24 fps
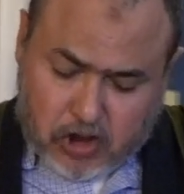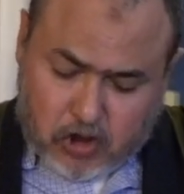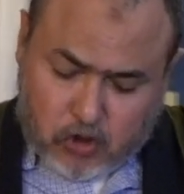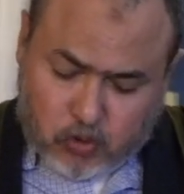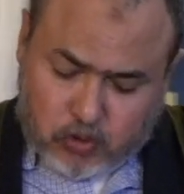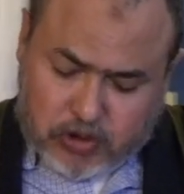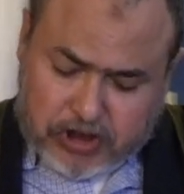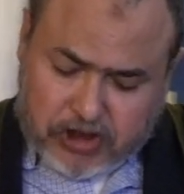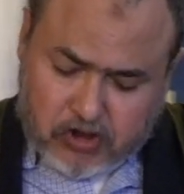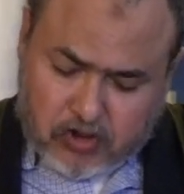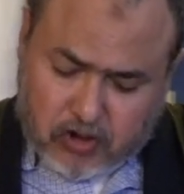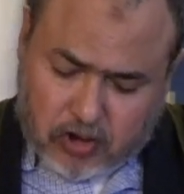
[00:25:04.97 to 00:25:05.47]

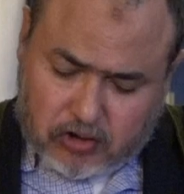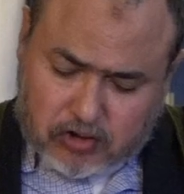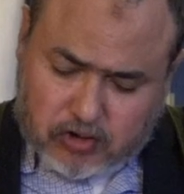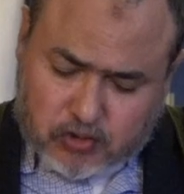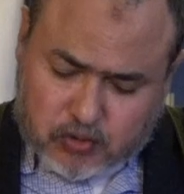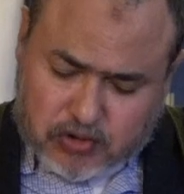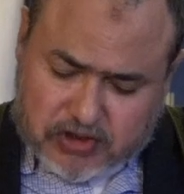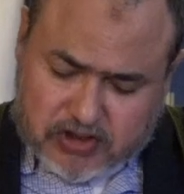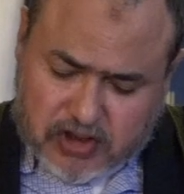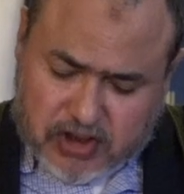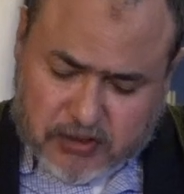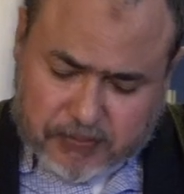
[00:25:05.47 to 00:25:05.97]
We note
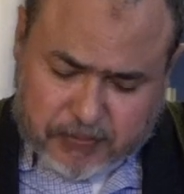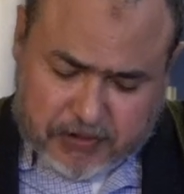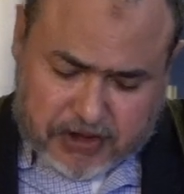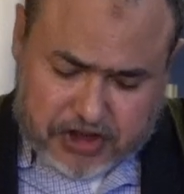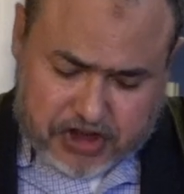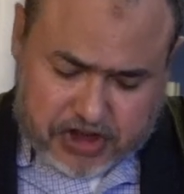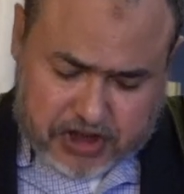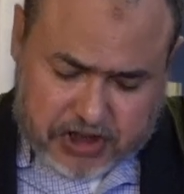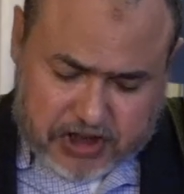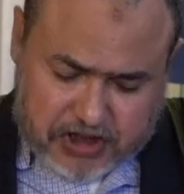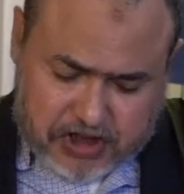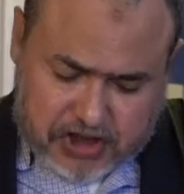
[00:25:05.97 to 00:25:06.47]
with
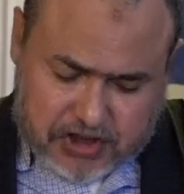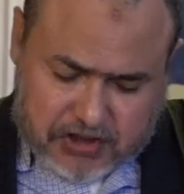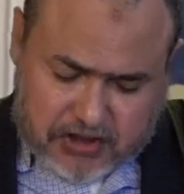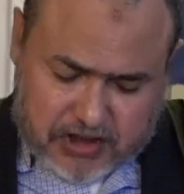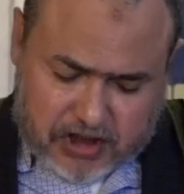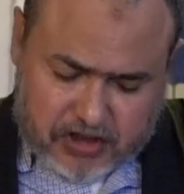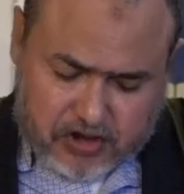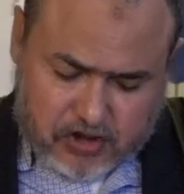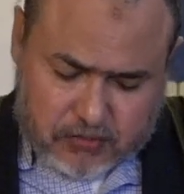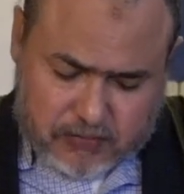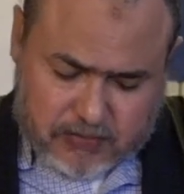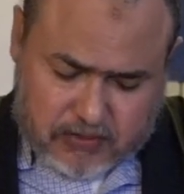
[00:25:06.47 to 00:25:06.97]
appreciation
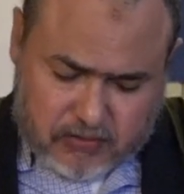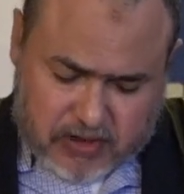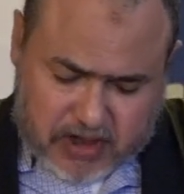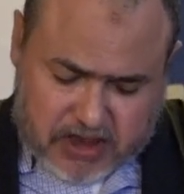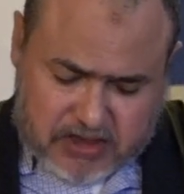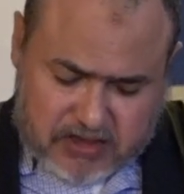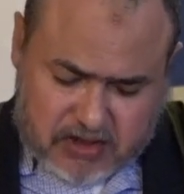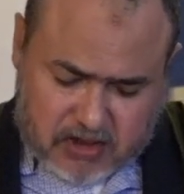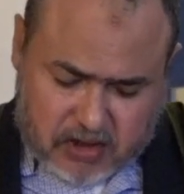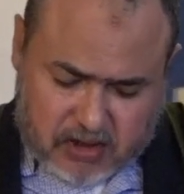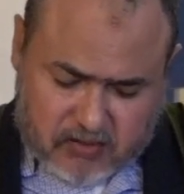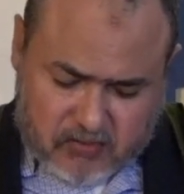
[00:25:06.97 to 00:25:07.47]
that human
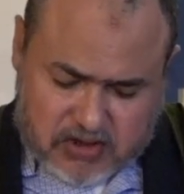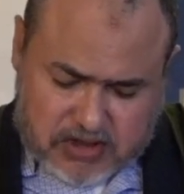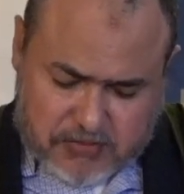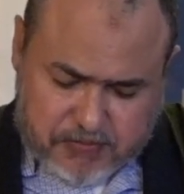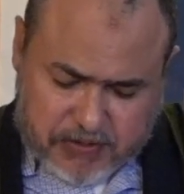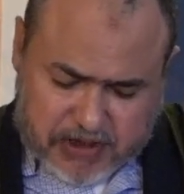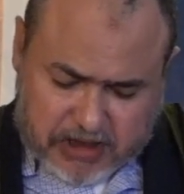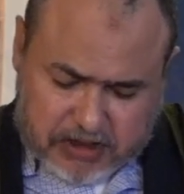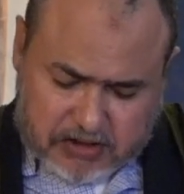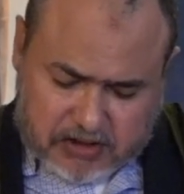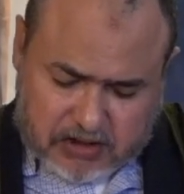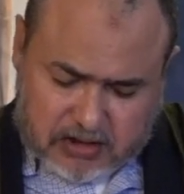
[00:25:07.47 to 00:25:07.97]
rights are
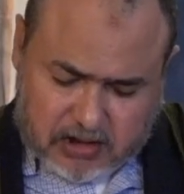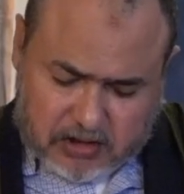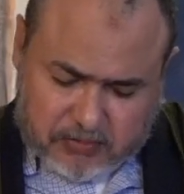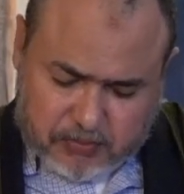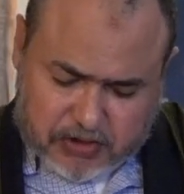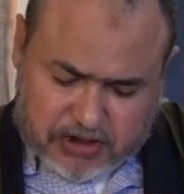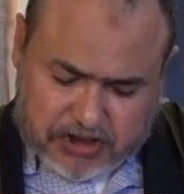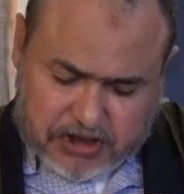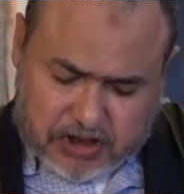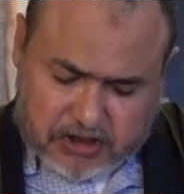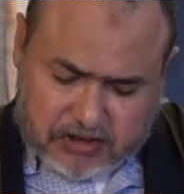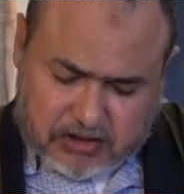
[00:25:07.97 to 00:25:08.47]
respected and
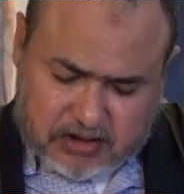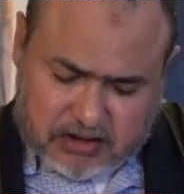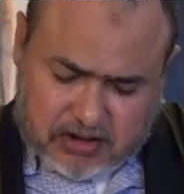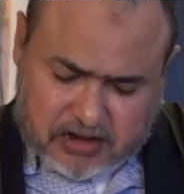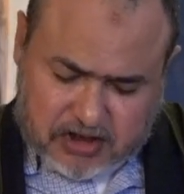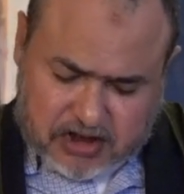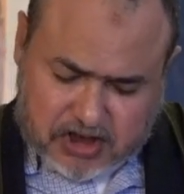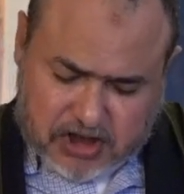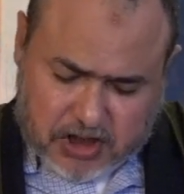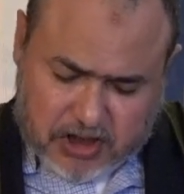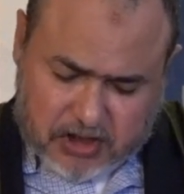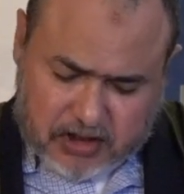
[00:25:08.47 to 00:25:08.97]
protected in
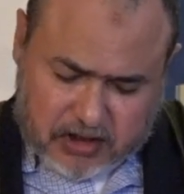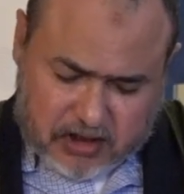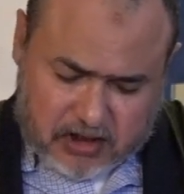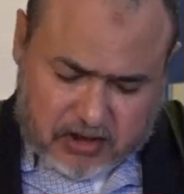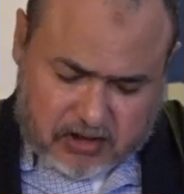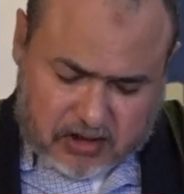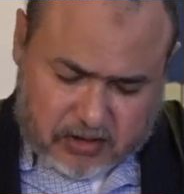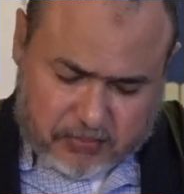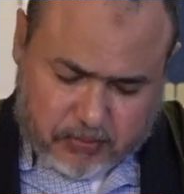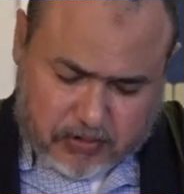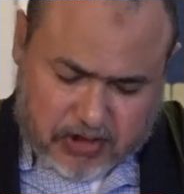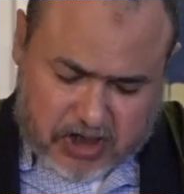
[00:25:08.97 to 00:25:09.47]
China
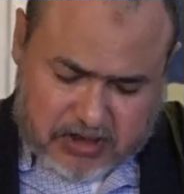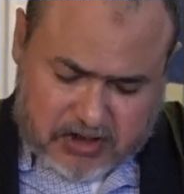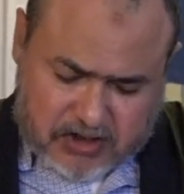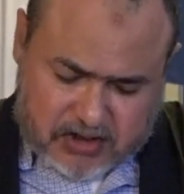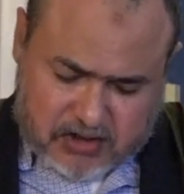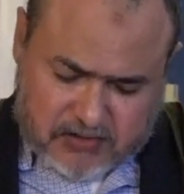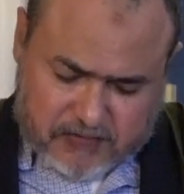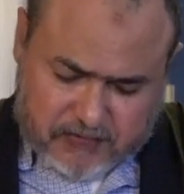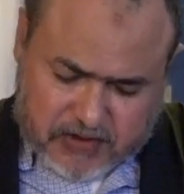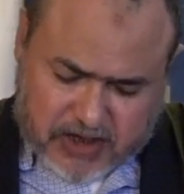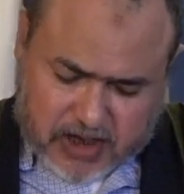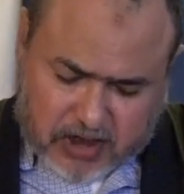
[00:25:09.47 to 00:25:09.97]
in the
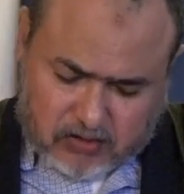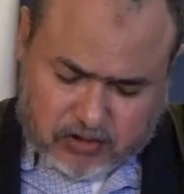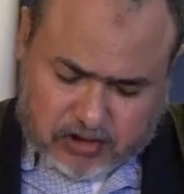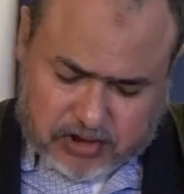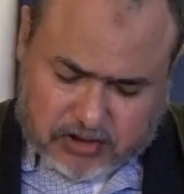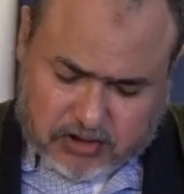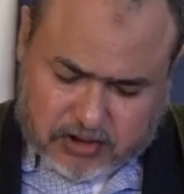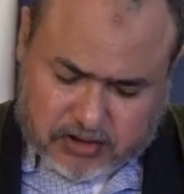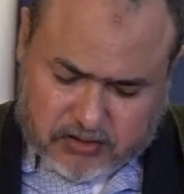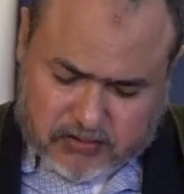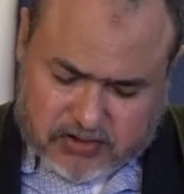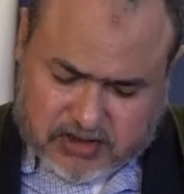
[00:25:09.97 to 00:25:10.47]
process of
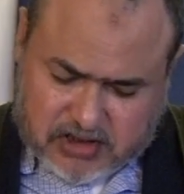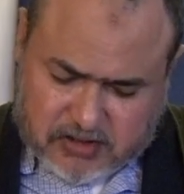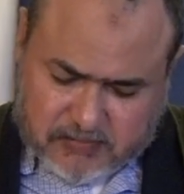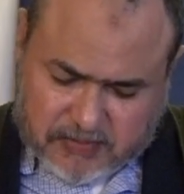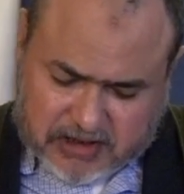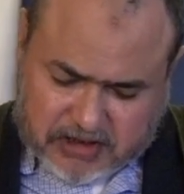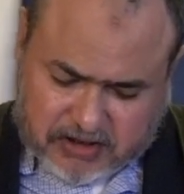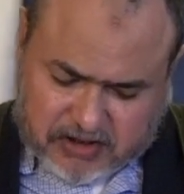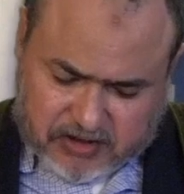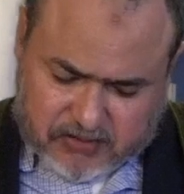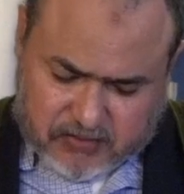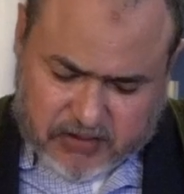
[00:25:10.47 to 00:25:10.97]
counterterrorism
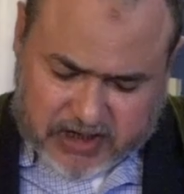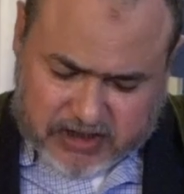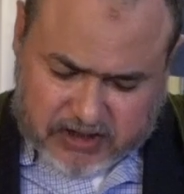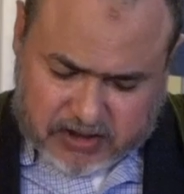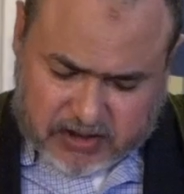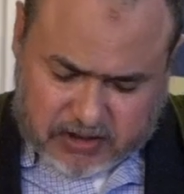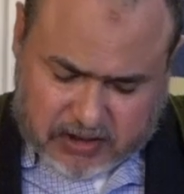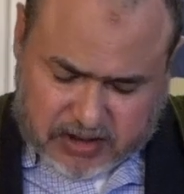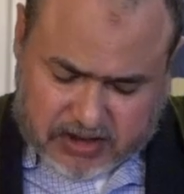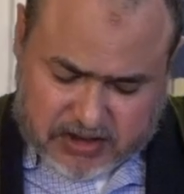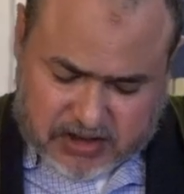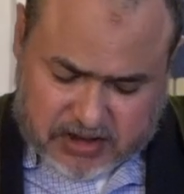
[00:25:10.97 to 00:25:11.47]
and
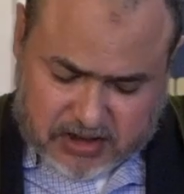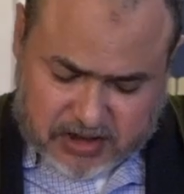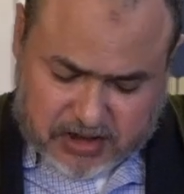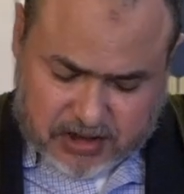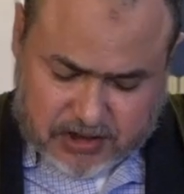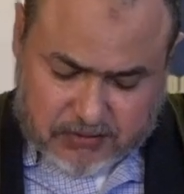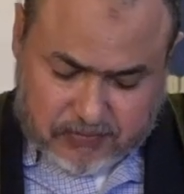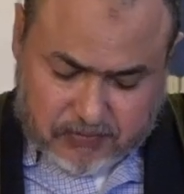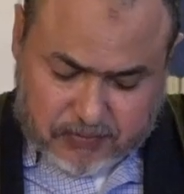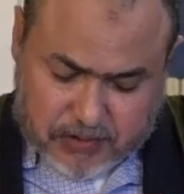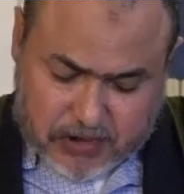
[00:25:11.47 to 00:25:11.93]
de-radicalization.